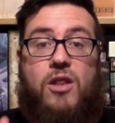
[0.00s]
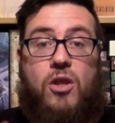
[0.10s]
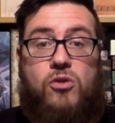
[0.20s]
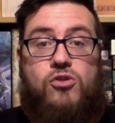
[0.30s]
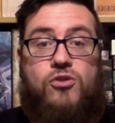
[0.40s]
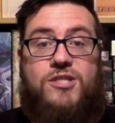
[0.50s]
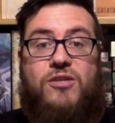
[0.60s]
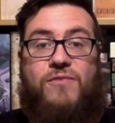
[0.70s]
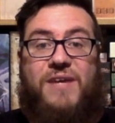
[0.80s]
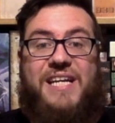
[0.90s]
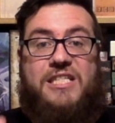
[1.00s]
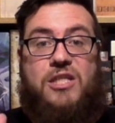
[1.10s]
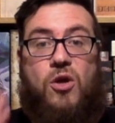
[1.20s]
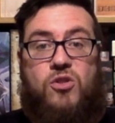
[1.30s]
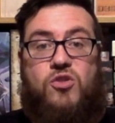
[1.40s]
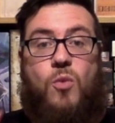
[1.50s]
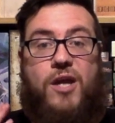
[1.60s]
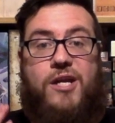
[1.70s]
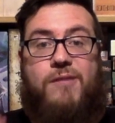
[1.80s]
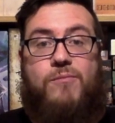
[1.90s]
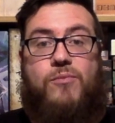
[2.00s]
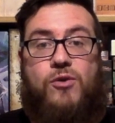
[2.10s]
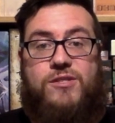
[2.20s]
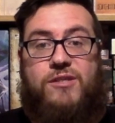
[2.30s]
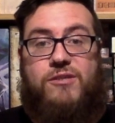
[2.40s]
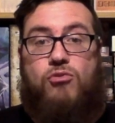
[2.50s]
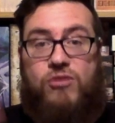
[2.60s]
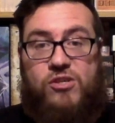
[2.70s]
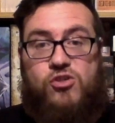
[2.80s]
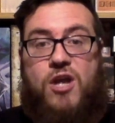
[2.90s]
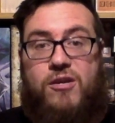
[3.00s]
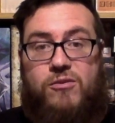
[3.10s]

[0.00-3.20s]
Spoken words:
Long John Silver is locked away in prison or in jail.